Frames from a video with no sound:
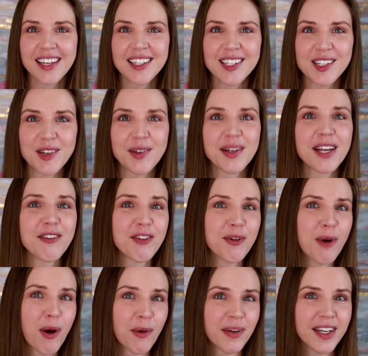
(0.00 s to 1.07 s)
So if
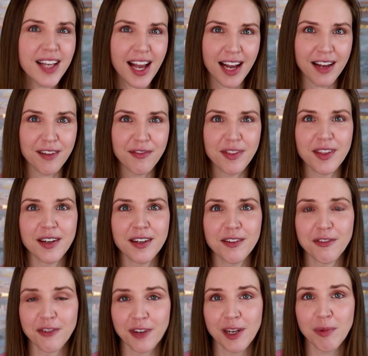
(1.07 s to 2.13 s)
you already have the
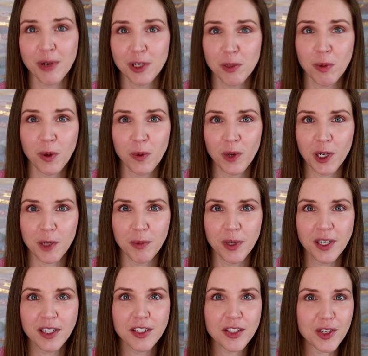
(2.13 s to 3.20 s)
free printable workbook,